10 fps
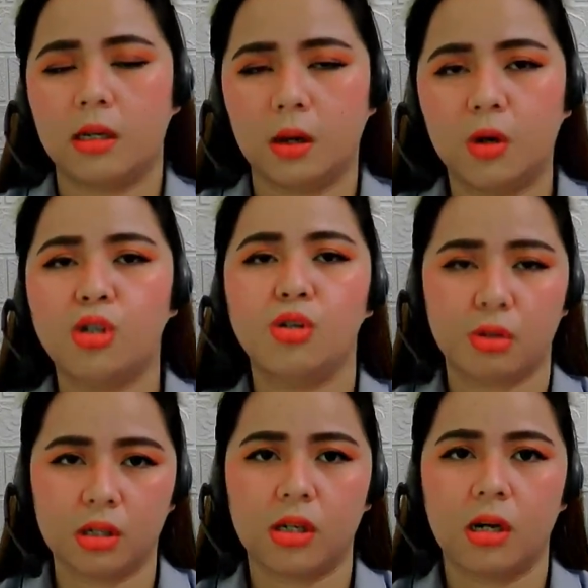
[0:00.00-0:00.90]

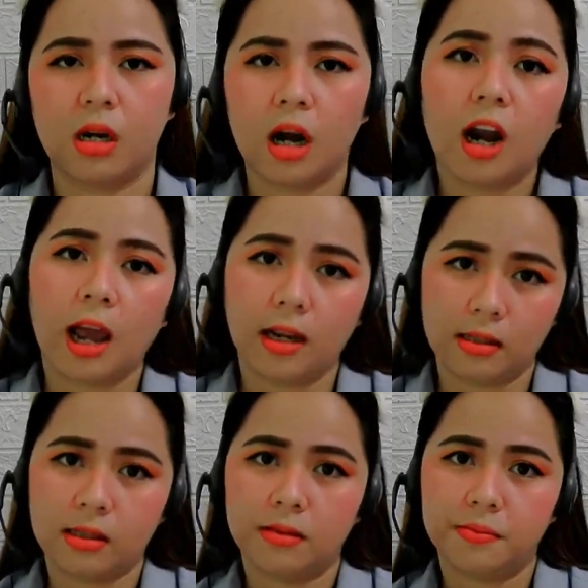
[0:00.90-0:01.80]
her head
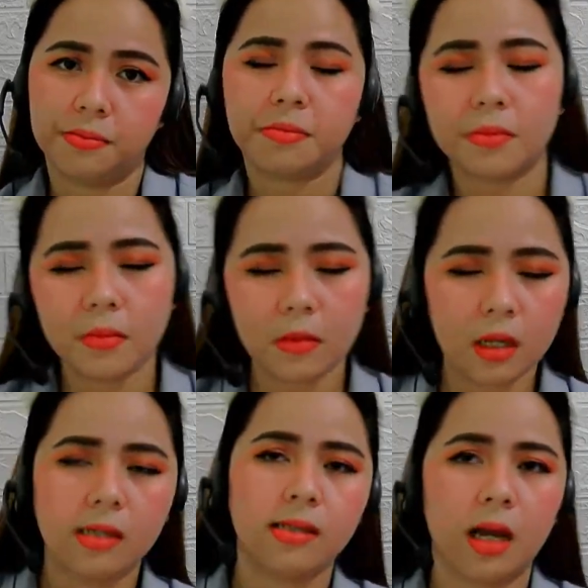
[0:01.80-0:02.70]

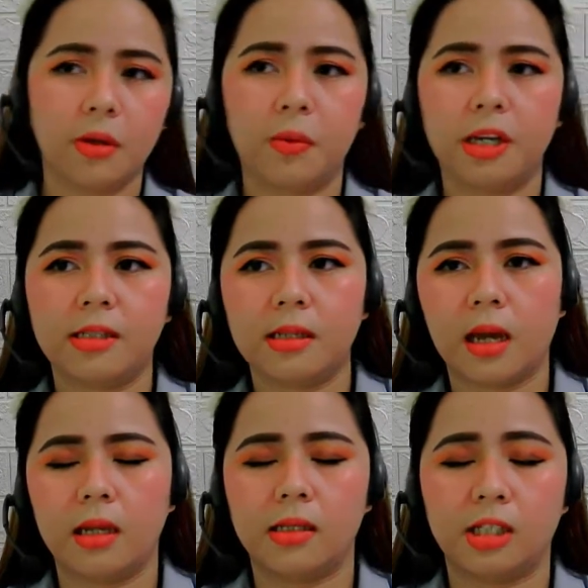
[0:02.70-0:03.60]
sideways,
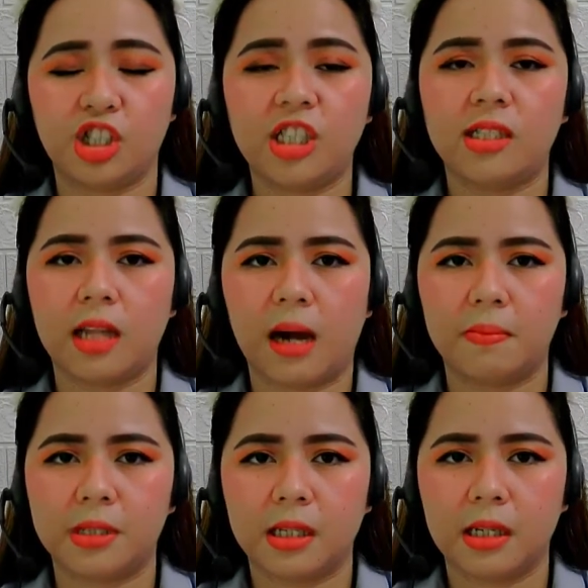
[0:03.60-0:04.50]
and she
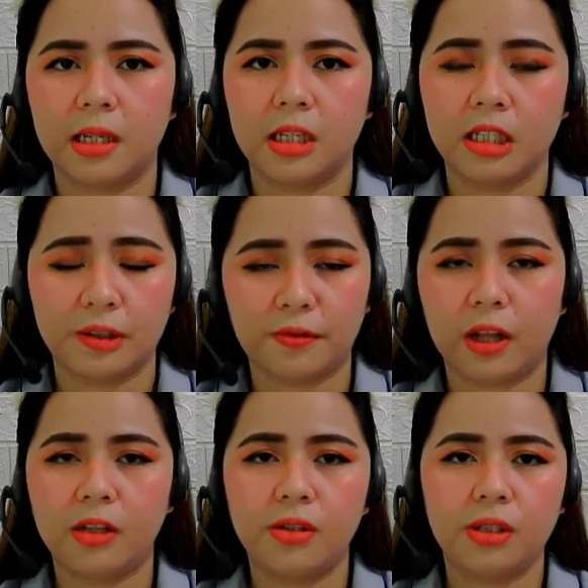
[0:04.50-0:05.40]
snapped. She
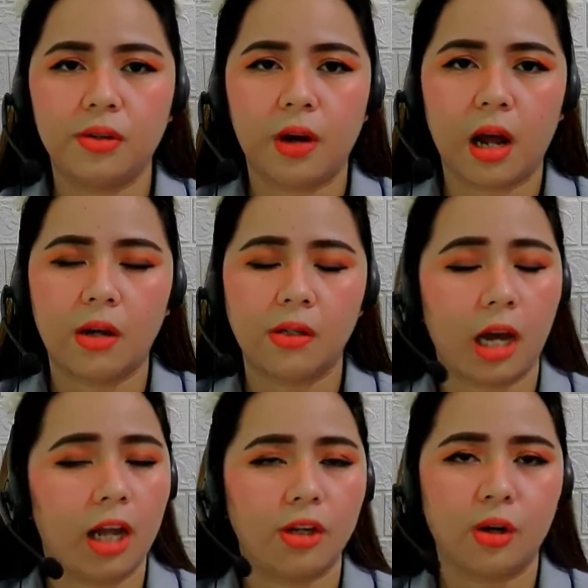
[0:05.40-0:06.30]
fell onto the ground
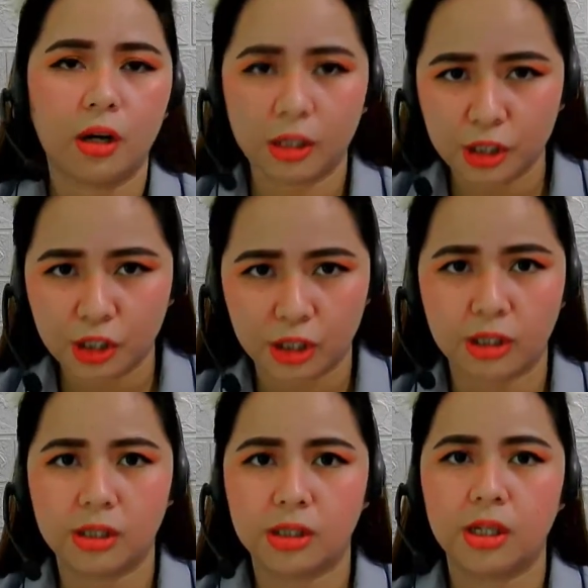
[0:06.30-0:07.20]

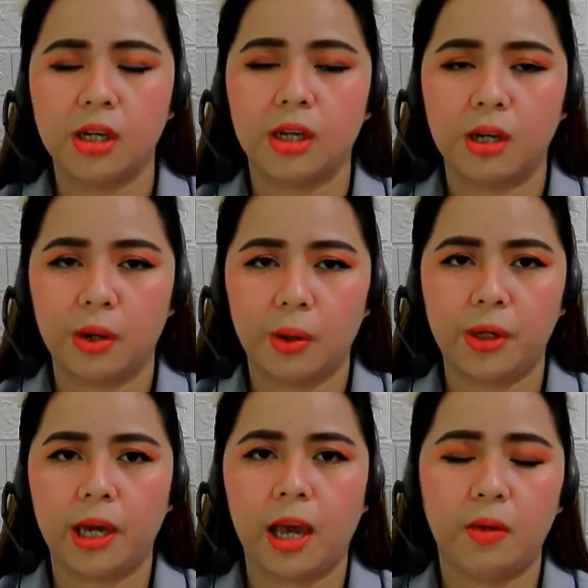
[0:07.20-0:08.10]
unconscious.
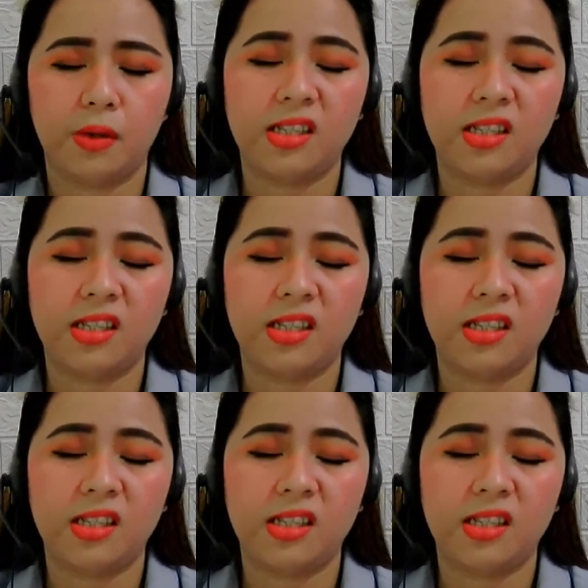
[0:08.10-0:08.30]
Okay, and we